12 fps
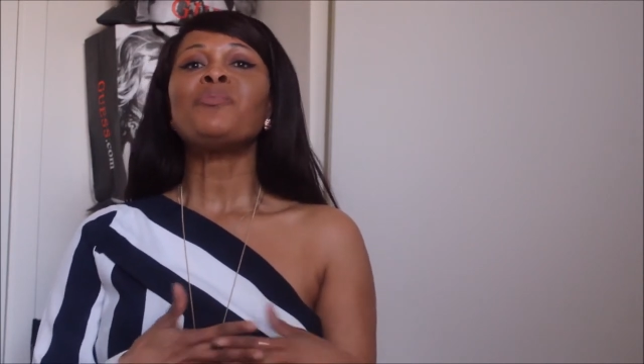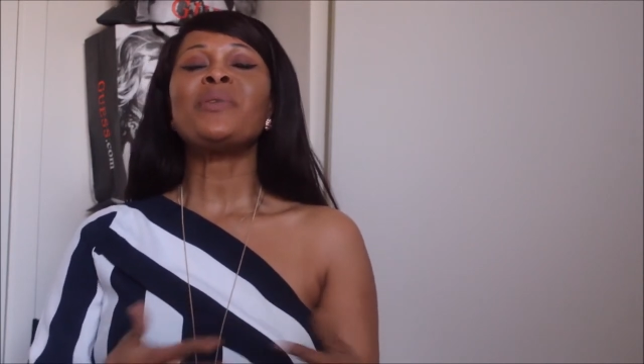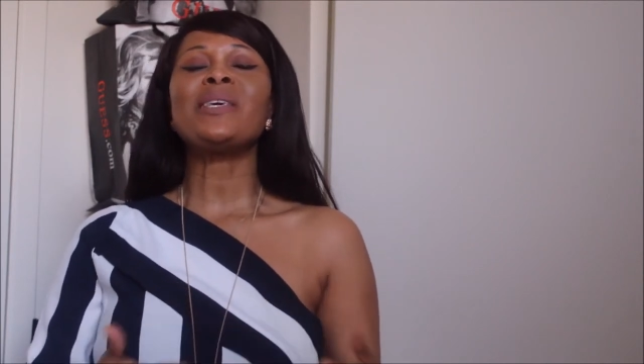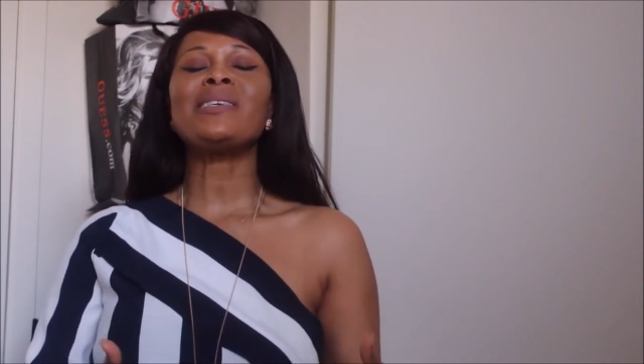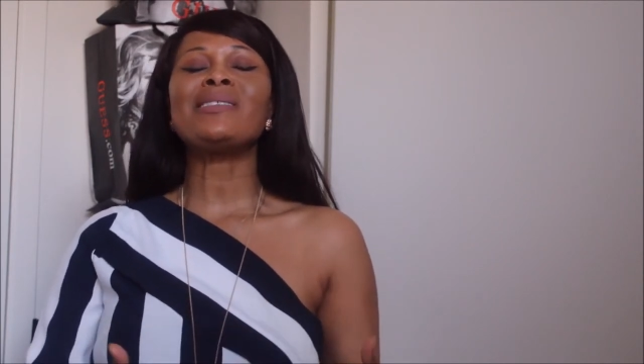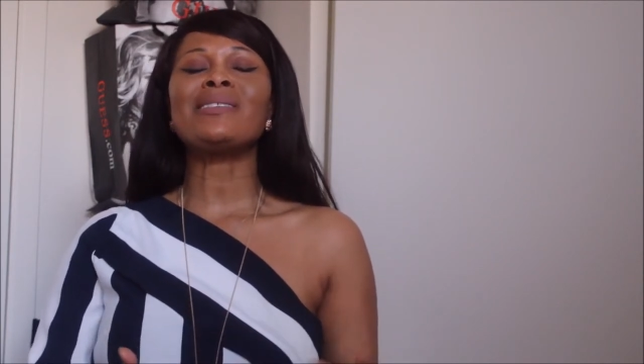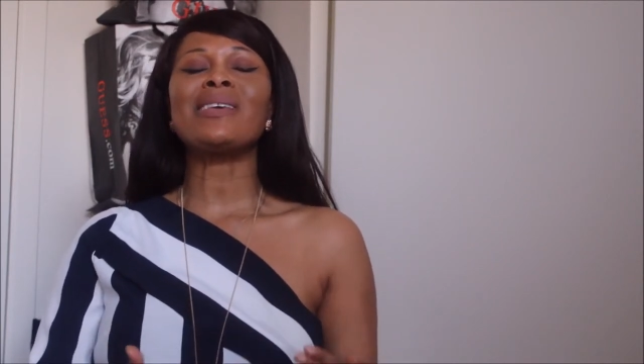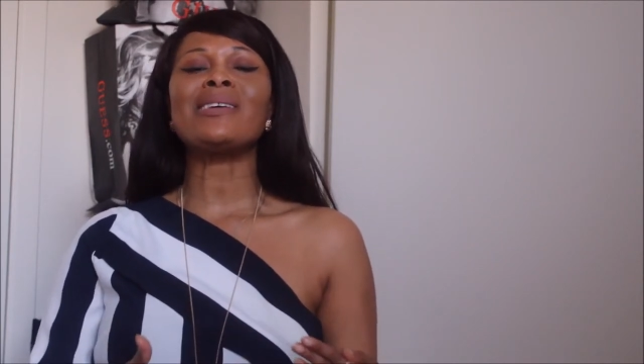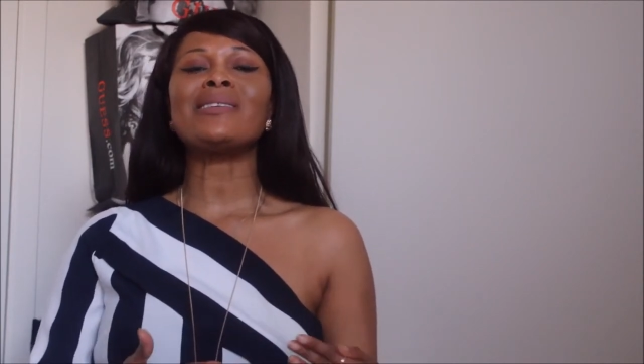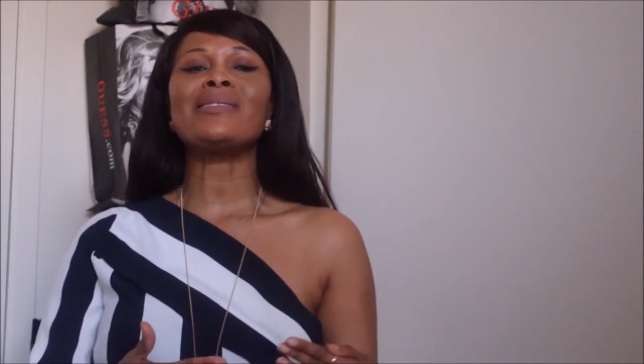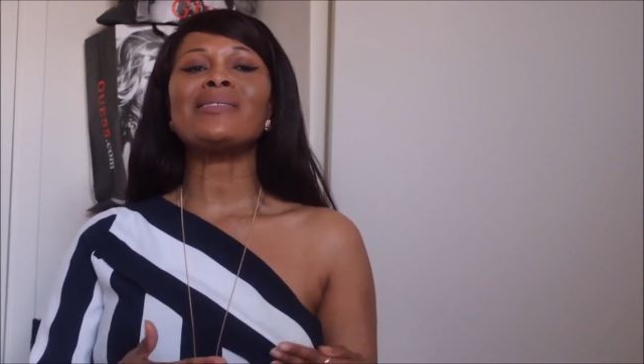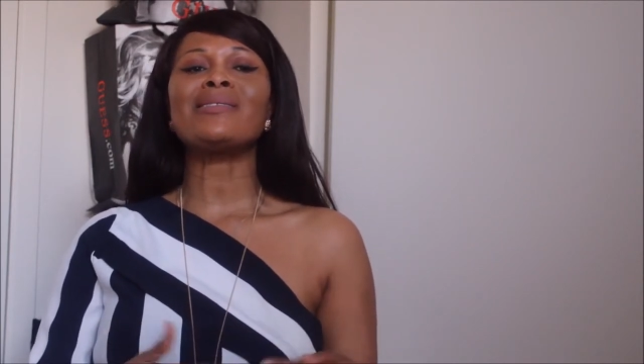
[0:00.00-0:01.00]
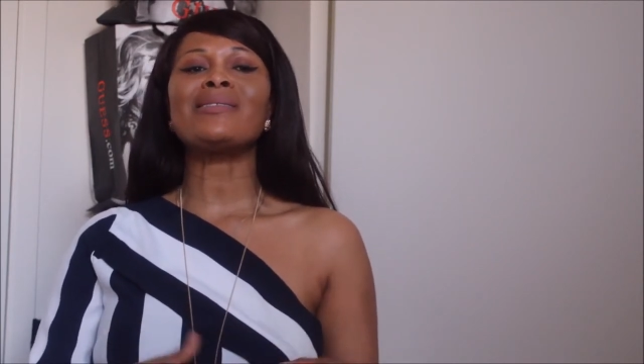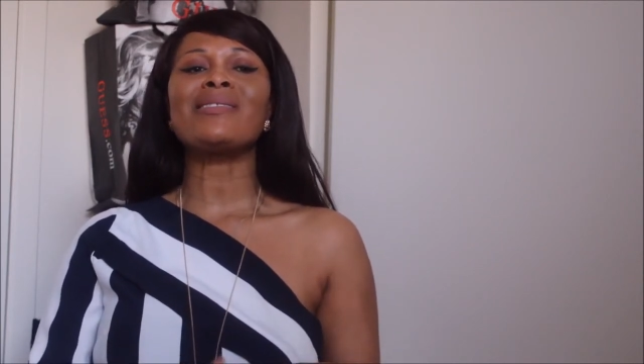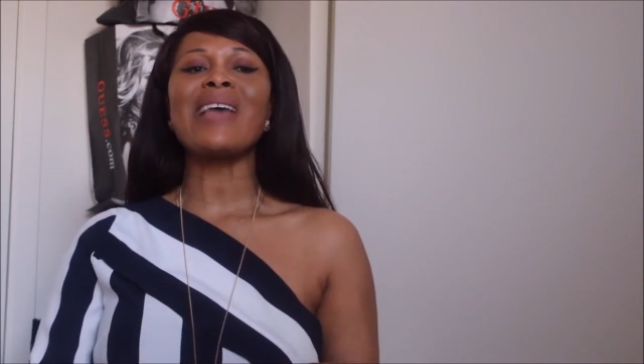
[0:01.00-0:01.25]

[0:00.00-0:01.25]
pieces